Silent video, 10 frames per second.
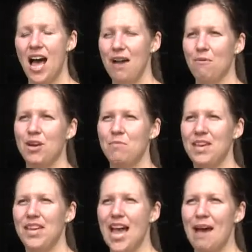I want to
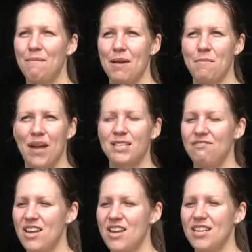be at my
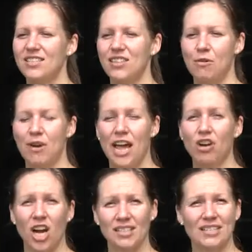best fitness so that when I
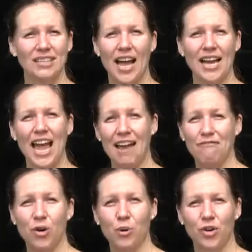cross the line, I
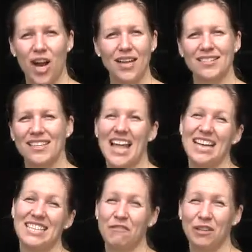have no regrets, and
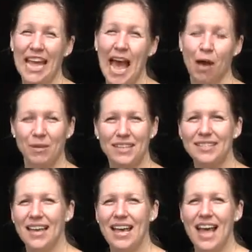that definitely
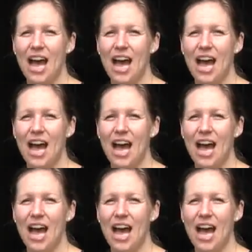happened.